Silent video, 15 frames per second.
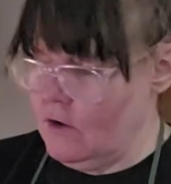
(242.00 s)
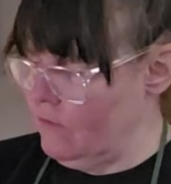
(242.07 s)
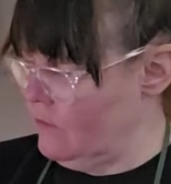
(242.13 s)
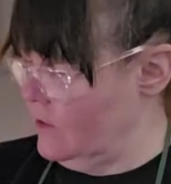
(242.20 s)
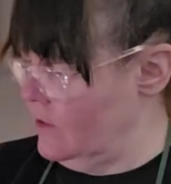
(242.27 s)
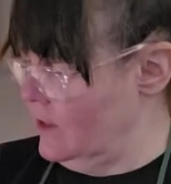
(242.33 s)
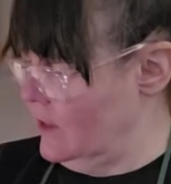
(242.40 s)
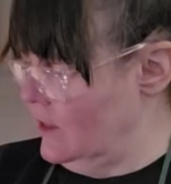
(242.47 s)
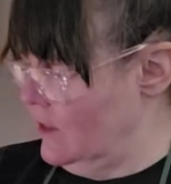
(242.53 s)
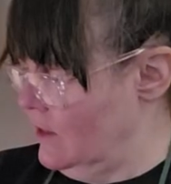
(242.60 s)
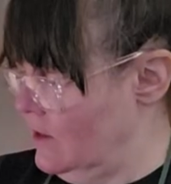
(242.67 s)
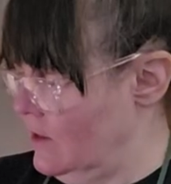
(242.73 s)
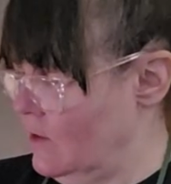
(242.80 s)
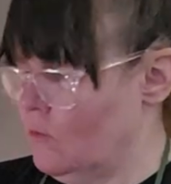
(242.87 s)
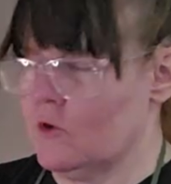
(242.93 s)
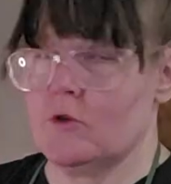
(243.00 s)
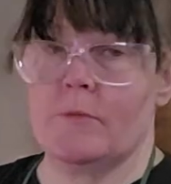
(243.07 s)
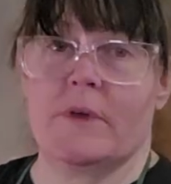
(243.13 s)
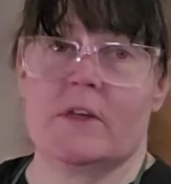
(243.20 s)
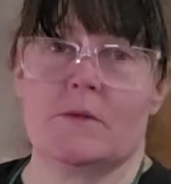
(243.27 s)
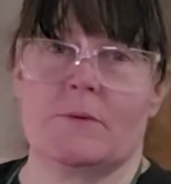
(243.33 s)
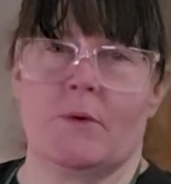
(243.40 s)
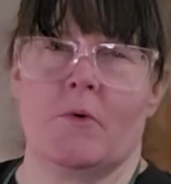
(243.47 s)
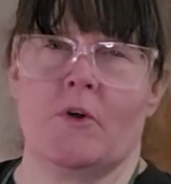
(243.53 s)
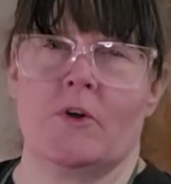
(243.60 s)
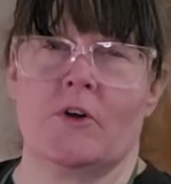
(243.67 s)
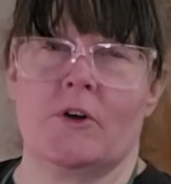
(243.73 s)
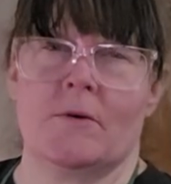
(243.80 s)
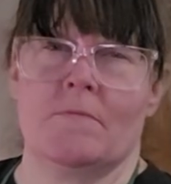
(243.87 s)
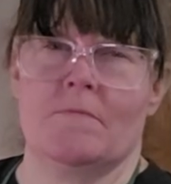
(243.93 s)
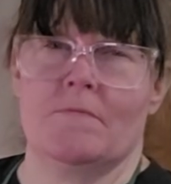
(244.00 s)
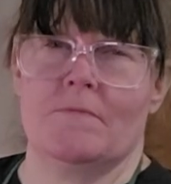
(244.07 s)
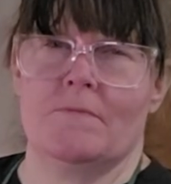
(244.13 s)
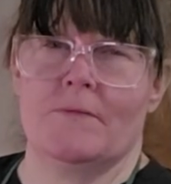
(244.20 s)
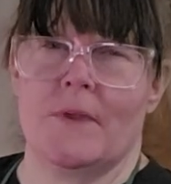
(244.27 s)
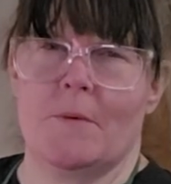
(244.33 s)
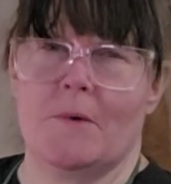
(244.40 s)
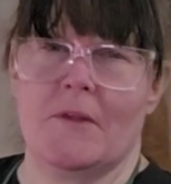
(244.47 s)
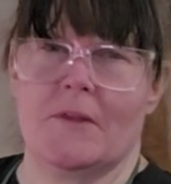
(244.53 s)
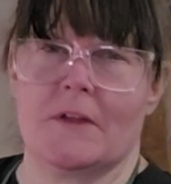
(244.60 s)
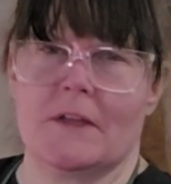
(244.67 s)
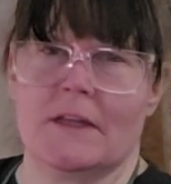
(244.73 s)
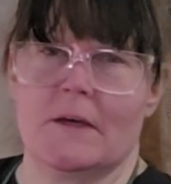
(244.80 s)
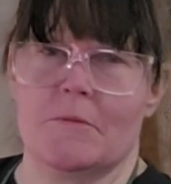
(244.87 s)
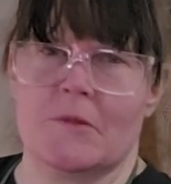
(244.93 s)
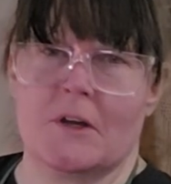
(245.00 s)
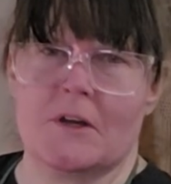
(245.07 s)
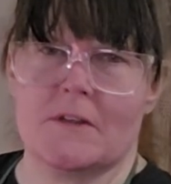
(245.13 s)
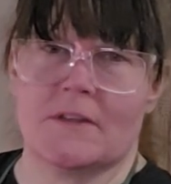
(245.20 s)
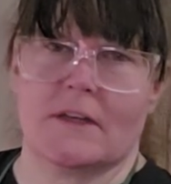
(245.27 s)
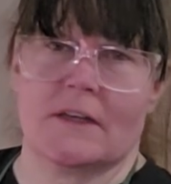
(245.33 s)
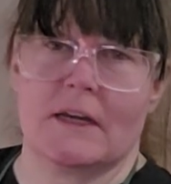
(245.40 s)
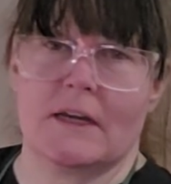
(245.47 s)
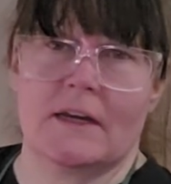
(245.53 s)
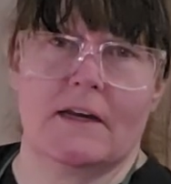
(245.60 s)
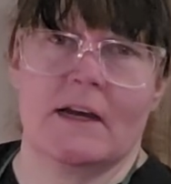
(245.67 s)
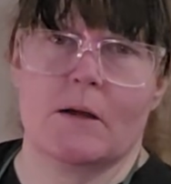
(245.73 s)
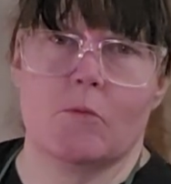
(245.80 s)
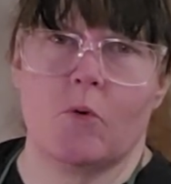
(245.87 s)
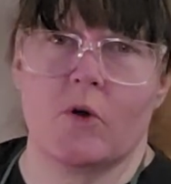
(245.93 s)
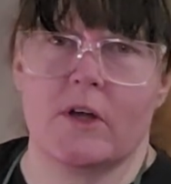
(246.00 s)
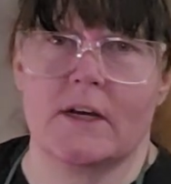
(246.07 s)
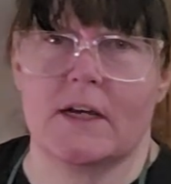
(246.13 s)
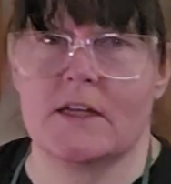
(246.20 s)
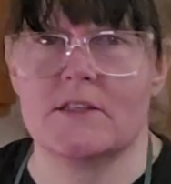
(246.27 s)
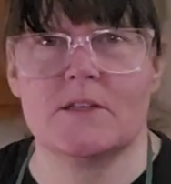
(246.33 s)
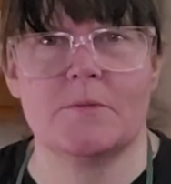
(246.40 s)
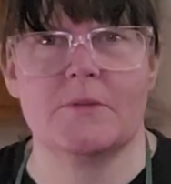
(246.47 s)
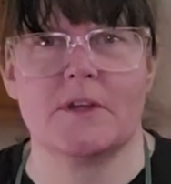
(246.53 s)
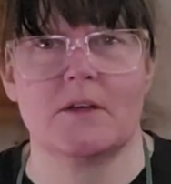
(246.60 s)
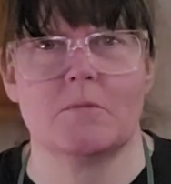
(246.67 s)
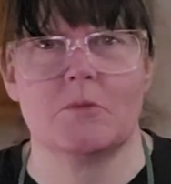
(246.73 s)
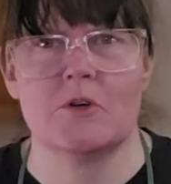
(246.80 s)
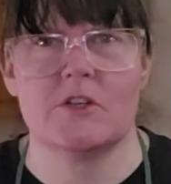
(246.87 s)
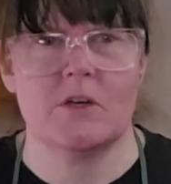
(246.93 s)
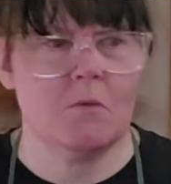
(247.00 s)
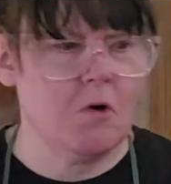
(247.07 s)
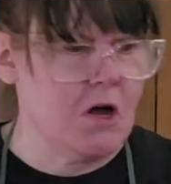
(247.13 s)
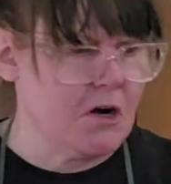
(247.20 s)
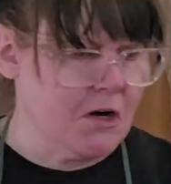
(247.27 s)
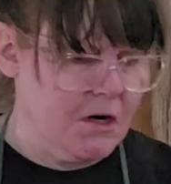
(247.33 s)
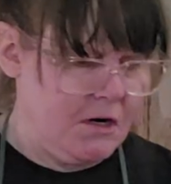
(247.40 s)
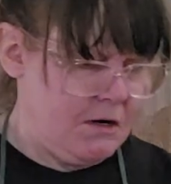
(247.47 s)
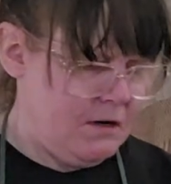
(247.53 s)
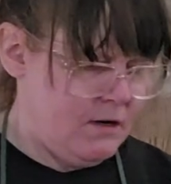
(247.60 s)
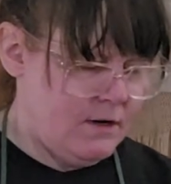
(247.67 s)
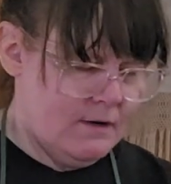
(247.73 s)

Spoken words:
it off, which makes me wonder about the claim that it's like 99.9 something % water.